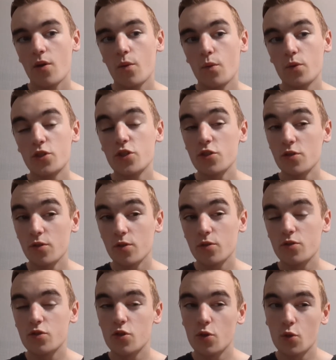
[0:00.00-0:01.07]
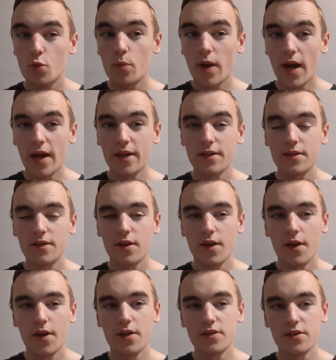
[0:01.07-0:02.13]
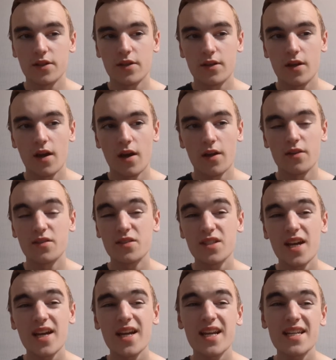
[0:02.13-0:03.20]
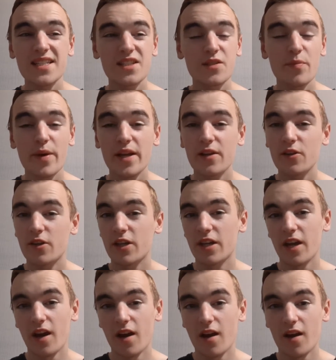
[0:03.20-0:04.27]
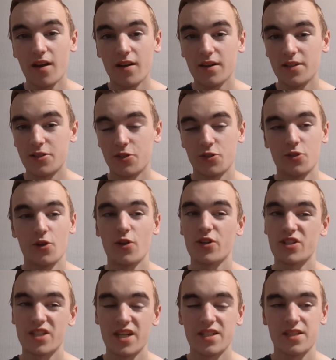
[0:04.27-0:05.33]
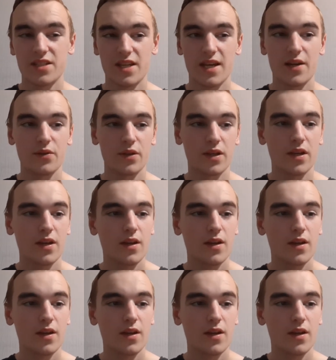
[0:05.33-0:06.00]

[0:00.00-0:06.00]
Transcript: which doesn't look too bad uh, as a car. The Taycan isn't a bad looking car. It's just not as nice as the Audi.